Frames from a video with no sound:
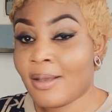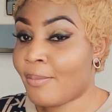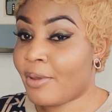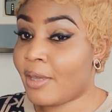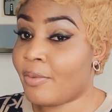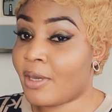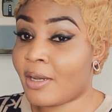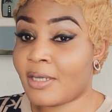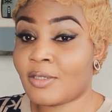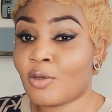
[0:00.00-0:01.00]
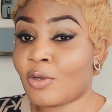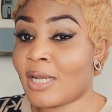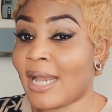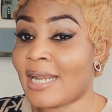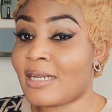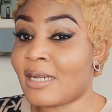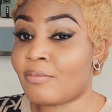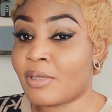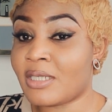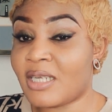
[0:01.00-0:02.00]
Baby Girl is not gonna hide that
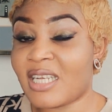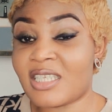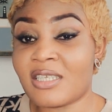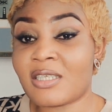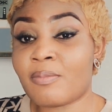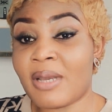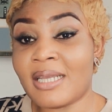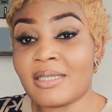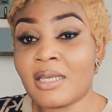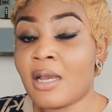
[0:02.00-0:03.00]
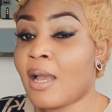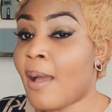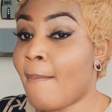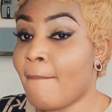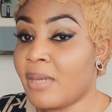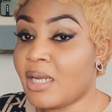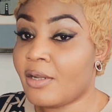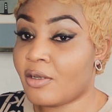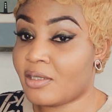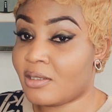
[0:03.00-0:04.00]
body that she spent
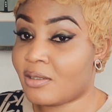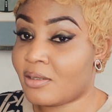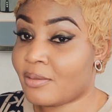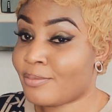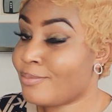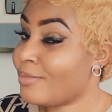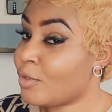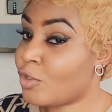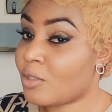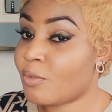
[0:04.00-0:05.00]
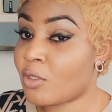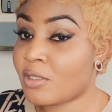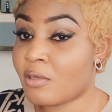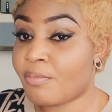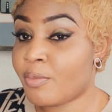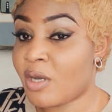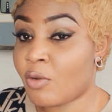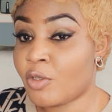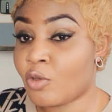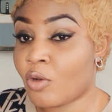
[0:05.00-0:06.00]
millions just because some people are
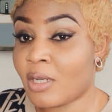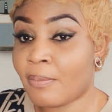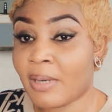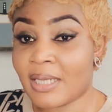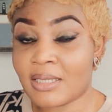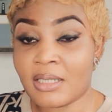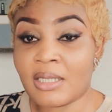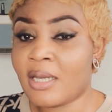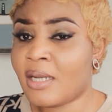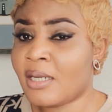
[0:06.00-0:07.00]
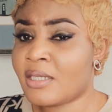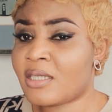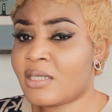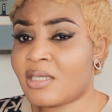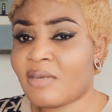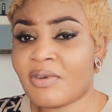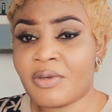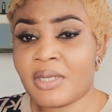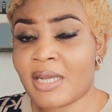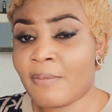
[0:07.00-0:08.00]
going to call her plastic. She's never
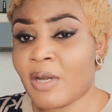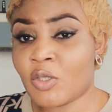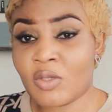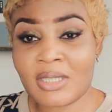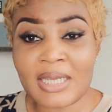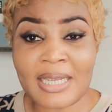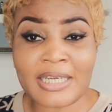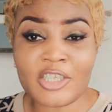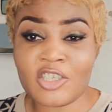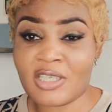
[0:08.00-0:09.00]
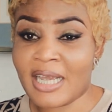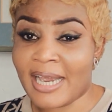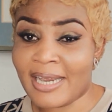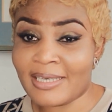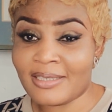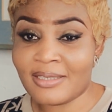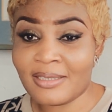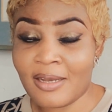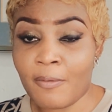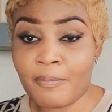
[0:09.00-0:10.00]
really come out to say she's had
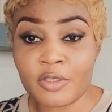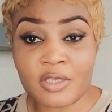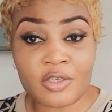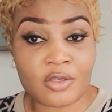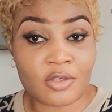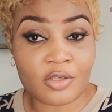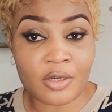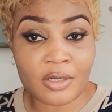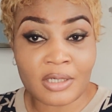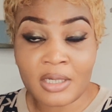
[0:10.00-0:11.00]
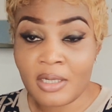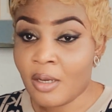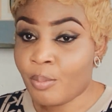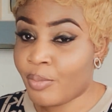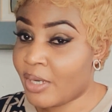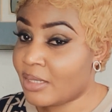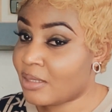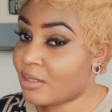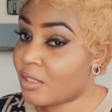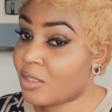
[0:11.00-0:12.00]
a procedure done, but
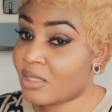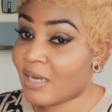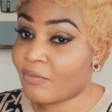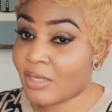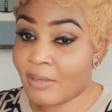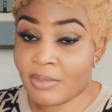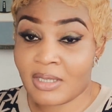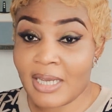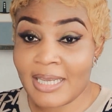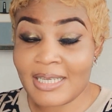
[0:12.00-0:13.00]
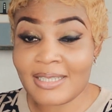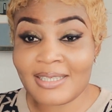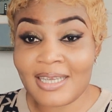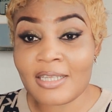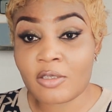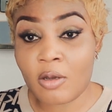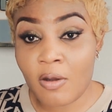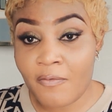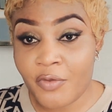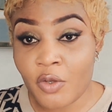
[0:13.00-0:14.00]
she doesn't have to come say it. It's
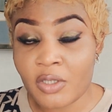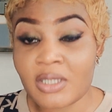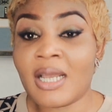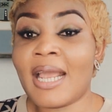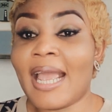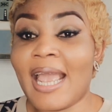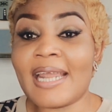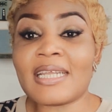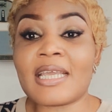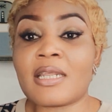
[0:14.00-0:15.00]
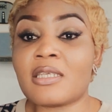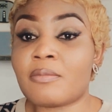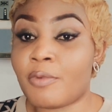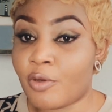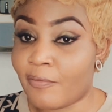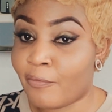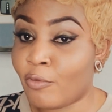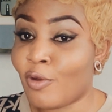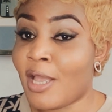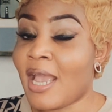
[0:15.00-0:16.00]
obvious and it is
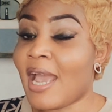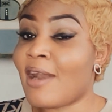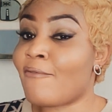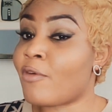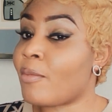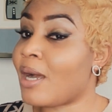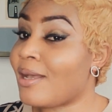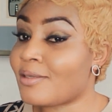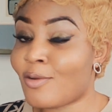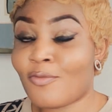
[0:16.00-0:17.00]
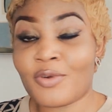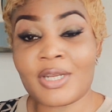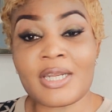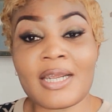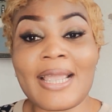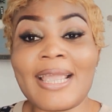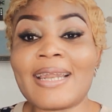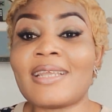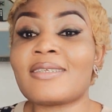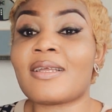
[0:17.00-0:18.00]
beautiful, and from us over here it
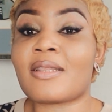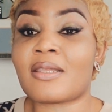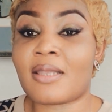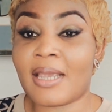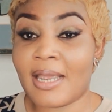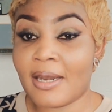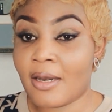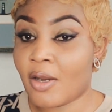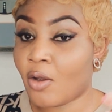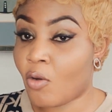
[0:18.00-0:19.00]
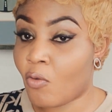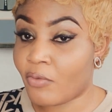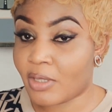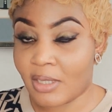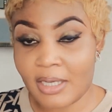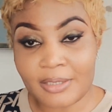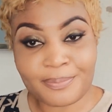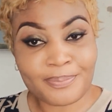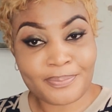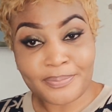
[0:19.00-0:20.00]
is a 10/10.
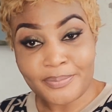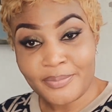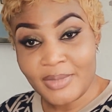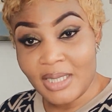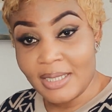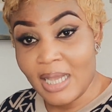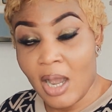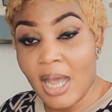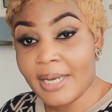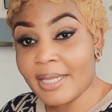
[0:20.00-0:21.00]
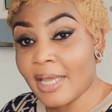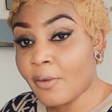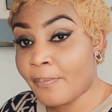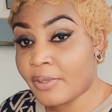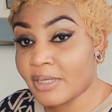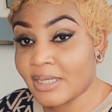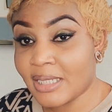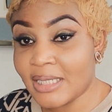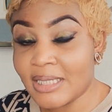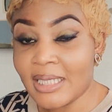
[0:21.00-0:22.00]
Now another
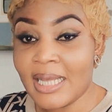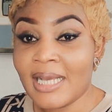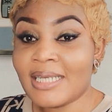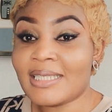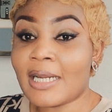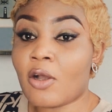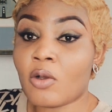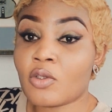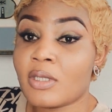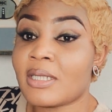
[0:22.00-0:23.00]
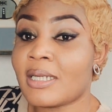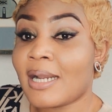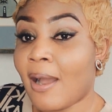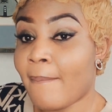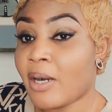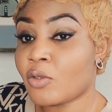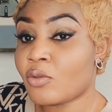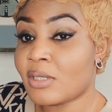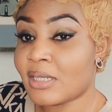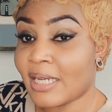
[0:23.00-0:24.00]
person that also didn't come out
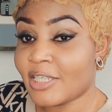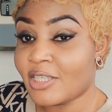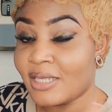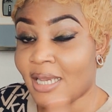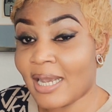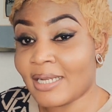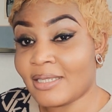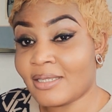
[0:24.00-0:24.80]
to say she's had